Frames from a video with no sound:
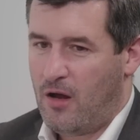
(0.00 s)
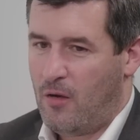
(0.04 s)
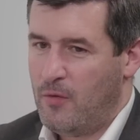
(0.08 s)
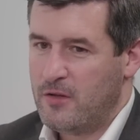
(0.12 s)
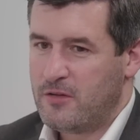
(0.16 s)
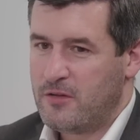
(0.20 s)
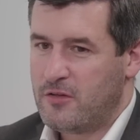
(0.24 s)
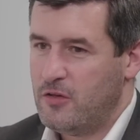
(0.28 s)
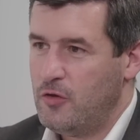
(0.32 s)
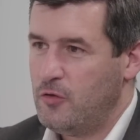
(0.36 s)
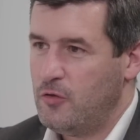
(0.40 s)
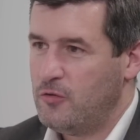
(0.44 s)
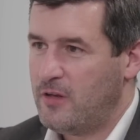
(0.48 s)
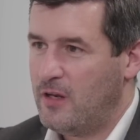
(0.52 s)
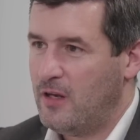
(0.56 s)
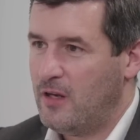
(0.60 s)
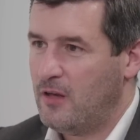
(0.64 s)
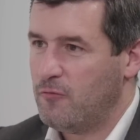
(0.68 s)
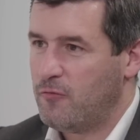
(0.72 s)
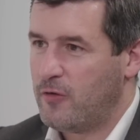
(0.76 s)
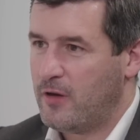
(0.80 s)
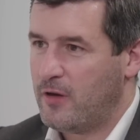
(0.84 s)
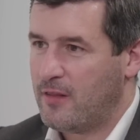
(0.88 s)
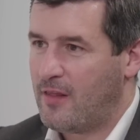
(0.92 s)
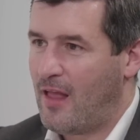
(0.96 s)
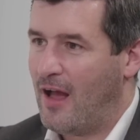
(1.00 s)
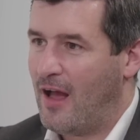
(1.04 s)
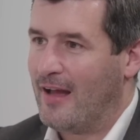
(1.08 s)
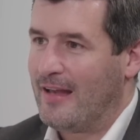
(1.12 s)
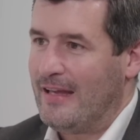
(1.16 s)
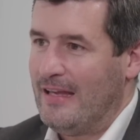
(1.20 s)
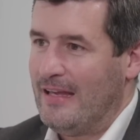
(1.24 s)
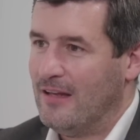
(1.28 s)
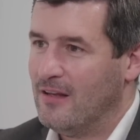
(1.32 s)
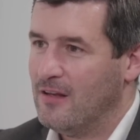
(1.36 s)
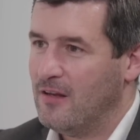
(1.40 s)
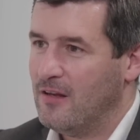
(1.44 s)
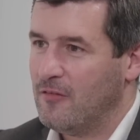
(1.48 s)
went to New Zealand for the
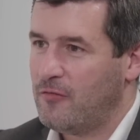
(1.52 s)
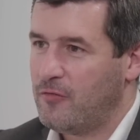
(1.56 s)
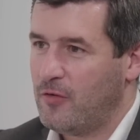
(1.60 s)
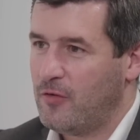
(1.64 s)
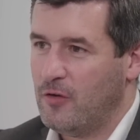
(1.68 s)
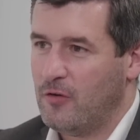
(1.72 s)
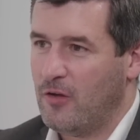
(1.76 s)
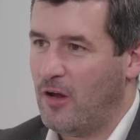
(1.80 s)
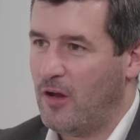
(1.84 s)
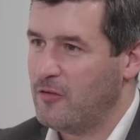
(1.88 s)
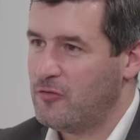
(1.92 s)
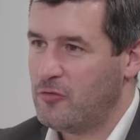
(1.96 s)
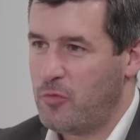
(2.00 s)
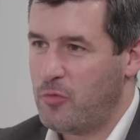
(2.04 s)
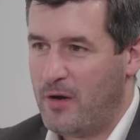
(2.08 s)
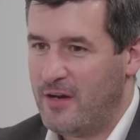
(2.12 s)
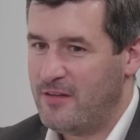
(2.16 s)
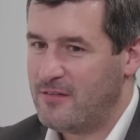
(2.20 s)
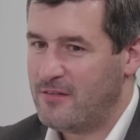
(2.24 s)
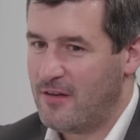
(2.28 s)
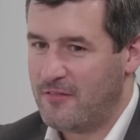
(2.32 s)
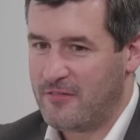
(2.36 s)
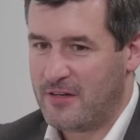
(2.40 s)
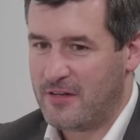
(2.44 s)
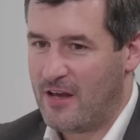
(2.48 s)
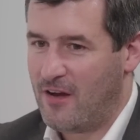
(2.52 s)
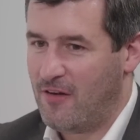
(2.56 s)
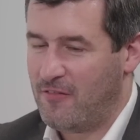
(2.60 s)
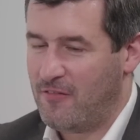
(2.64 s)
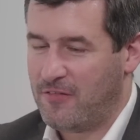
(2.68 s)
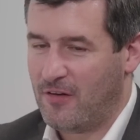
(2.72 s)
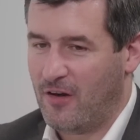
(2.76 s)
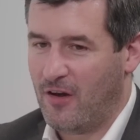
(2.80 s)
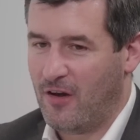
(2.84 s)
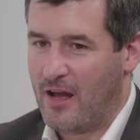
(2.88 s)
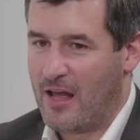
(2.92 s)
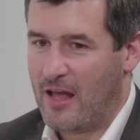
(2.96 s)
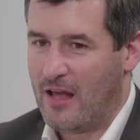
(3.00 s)
day. Flew like a 27-hour
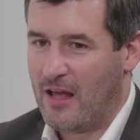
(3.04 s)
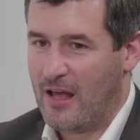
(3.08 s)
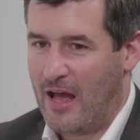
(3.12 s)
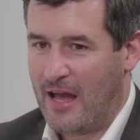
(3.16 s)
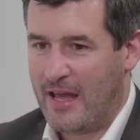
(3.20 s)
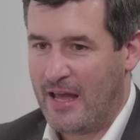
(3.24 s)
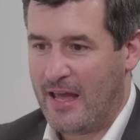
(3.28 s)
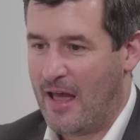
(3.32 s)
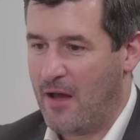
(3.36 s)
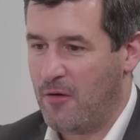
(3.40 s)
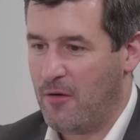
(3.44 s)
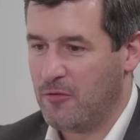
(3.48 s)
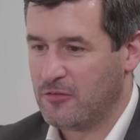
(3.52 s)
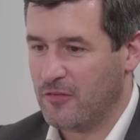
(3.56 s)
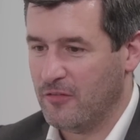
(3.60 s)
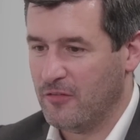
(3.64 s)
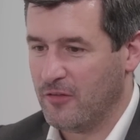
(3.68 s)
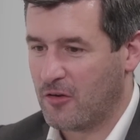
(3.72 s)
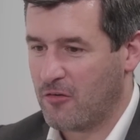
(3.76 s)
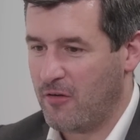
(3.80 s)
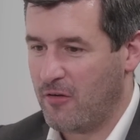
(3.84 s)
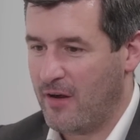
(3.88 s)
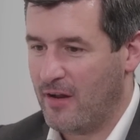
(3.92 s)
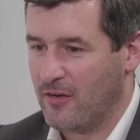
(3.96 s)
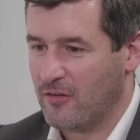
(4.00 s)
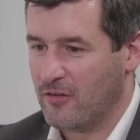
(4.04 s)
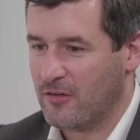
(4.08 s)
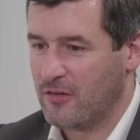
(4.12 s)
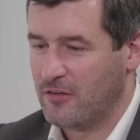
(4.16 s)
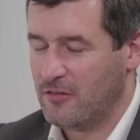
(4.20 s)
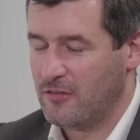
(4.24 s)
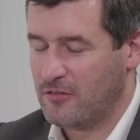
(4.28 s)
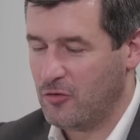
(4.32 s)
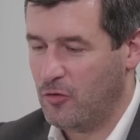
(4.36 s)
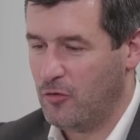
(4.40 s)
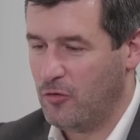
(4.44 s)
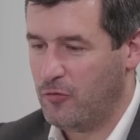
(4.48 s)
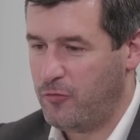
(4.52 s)
flight, 8 hours on the ground. I
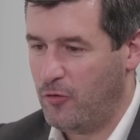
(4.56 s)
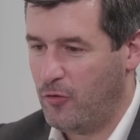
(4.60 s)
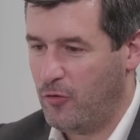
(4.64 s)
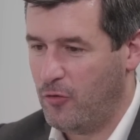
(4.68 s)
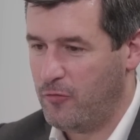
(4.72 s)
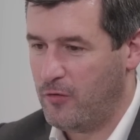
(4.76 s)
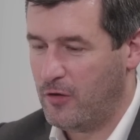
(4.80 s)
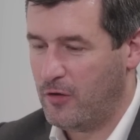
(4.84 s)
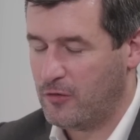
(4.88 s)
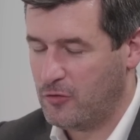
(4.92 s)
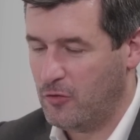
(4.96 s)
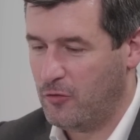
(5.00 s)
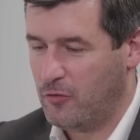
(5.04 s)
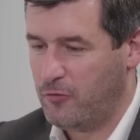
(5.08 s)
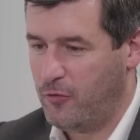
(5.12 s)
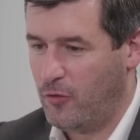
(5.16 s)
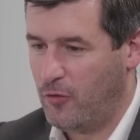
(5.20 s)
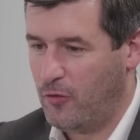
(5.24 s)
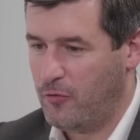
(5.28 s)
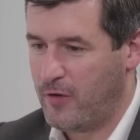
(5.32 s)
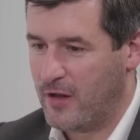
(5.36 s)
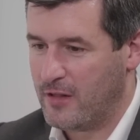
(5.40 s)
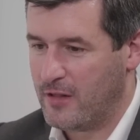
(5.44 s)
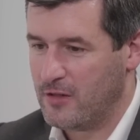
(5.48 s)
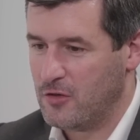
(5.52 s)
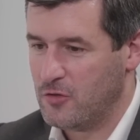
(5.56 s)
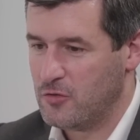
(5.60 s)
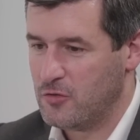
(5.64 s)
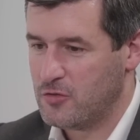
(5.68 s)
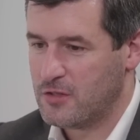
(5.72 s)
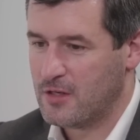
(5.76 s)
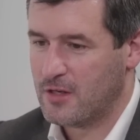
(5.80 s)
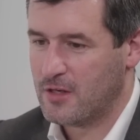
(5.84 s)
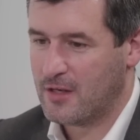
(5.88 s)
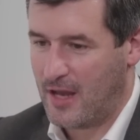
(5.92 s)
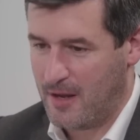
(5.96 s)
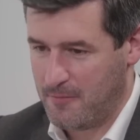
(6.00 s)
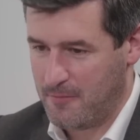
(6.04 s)
saw four
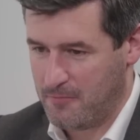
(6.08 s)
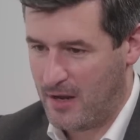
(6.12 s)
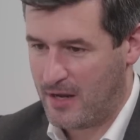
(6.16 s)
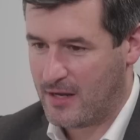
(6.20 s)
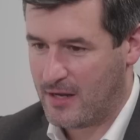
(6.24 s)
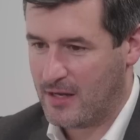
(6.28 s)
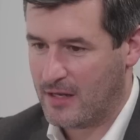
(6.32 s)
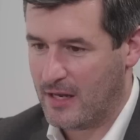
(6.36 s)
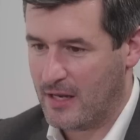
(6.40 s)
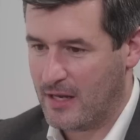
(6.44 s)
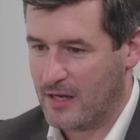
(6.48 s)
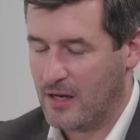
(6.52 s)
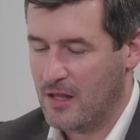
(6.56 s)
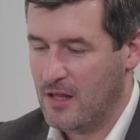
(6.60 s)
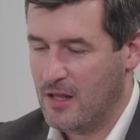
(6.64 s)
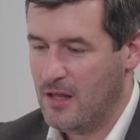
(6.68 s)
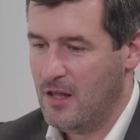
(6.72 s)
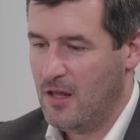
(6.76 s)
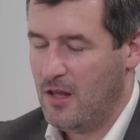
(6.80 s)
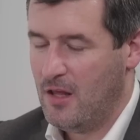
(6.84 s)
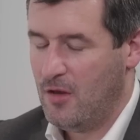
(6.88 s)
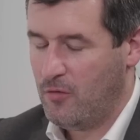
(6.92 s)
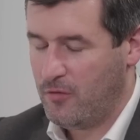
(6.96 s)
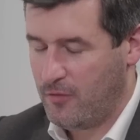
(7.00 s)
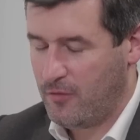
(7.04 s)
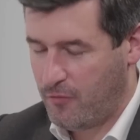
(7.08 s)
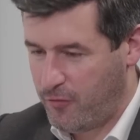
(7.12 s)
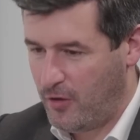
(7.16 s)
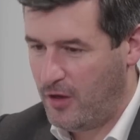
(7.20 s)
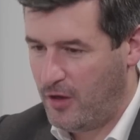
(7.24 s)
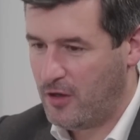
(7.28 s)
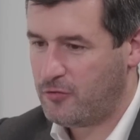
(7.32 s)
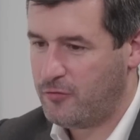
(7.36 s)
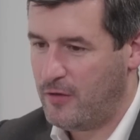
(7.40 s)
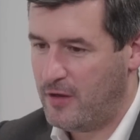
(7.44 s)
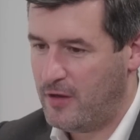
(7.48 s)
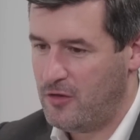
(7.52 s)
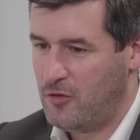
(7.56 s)
venues, came back again. The
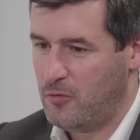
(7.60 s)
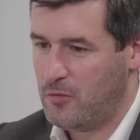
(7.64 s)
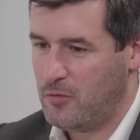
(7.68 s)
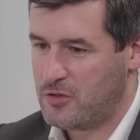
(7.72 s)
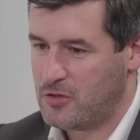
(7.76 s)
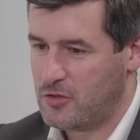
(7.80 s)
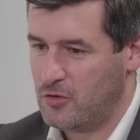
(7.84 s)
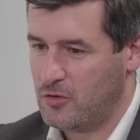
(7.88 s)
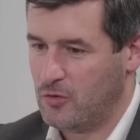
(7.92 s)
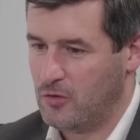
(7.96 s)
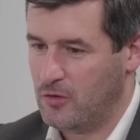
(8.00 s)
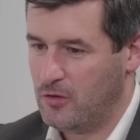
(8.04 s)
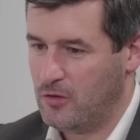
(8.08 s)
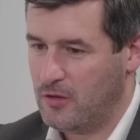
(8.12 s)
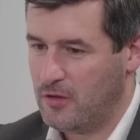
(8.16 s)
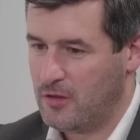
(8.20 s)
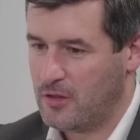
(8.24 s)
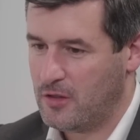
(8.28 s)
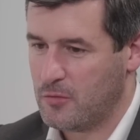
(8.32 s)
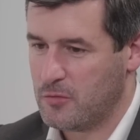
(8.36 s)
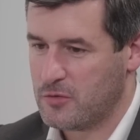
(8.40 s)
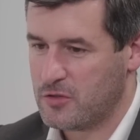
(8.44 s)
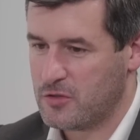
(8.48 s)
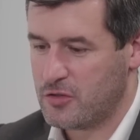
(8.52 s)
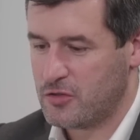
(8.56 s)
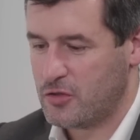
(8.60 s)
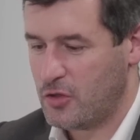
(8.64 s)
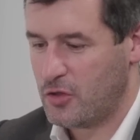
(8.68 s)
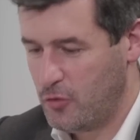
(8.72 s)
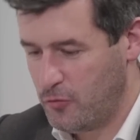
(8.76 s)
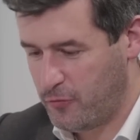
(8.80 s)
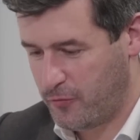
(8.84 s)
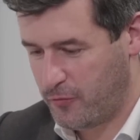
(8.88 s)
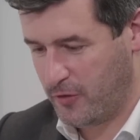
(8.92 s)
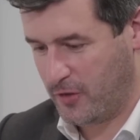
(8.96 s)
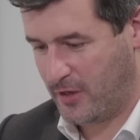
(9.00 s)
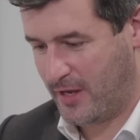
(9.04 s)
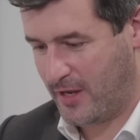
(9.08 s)
first venue we saw, there was a
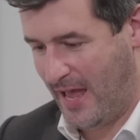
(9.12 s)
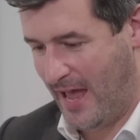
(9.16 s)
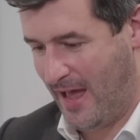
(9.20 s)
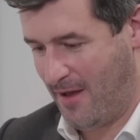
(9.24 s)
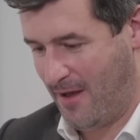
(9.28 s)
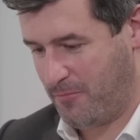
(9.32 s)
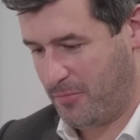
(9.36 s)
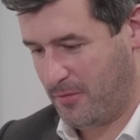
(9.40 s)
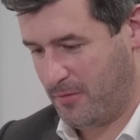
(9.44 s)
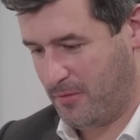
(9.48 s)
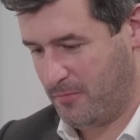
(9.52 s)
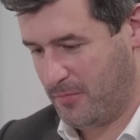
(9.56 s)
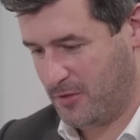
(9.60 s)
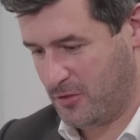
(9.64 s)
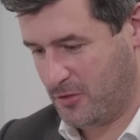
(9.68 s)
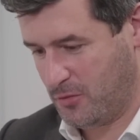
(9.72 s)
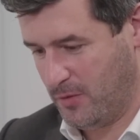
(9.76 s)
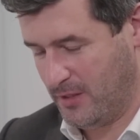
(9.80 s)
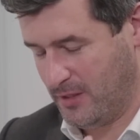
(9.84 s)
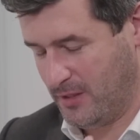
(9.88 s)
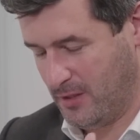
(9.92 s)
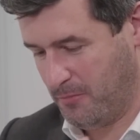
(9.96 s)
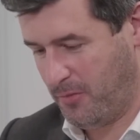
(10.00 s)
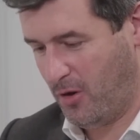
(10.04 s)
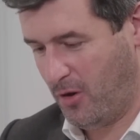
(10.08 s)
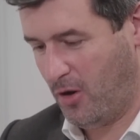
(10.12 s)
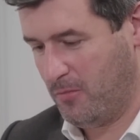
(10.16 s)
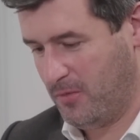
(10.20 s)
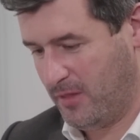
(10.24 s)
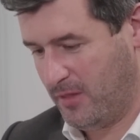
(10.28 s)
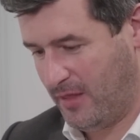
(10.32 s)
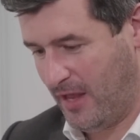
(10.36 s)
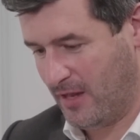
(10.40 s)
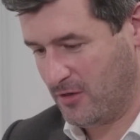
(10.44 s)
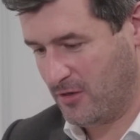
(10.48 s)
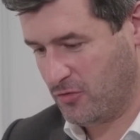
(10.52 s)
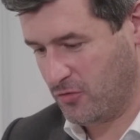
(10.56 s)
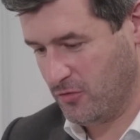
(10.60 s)
2-foot gap between the bottom of
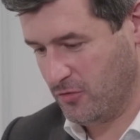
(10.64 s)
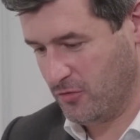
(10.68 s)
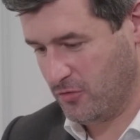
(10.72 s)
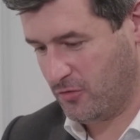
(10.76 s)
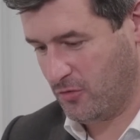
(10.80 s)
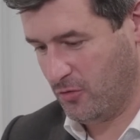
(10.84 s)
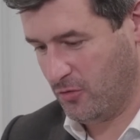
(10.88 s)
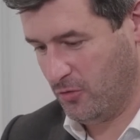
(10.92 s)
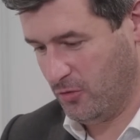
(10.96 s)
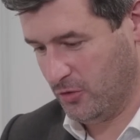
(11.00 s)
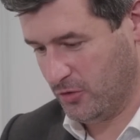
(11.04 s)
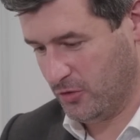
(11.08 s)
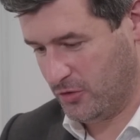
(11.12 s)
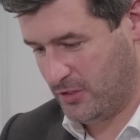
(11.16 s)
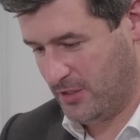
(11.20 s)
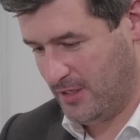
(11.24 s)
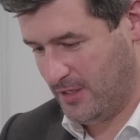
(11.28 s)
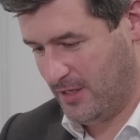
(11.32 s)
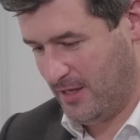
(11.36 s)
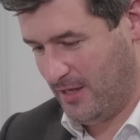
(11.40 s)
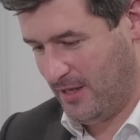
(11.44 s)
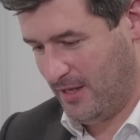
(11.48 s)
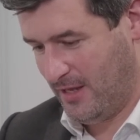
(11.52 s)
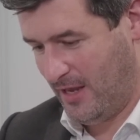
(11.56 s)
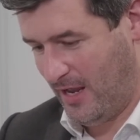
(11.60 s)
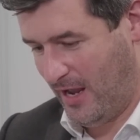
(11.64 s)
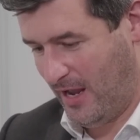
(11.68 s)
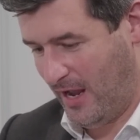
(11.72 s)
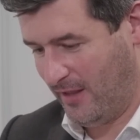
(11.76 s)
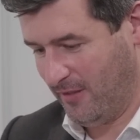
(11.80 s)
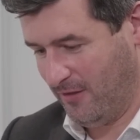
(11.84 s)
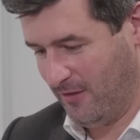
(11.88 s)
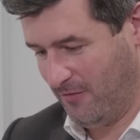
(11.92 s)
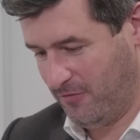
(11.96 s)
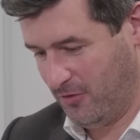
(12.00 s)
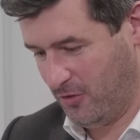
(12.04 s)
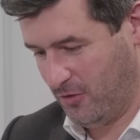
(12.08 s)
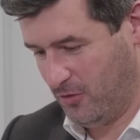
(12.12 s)
the entrance doors
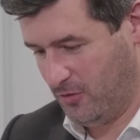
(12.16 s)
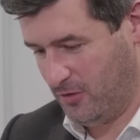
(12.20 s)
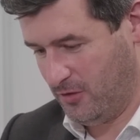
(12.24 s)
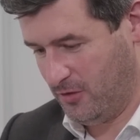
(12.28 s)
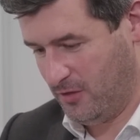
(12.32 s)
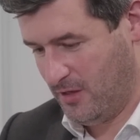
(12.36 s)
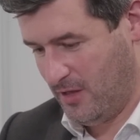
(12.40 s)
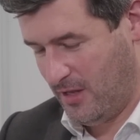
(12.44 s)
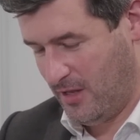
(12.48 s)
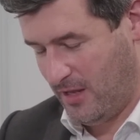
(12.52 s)
and the floor,